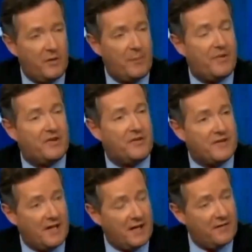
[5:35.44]
him because of the
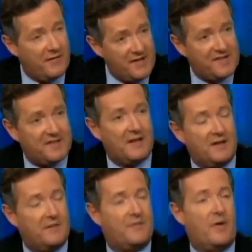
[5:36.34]
color of his
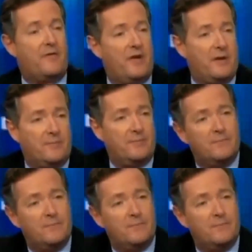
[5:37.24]
skin, to vote for him?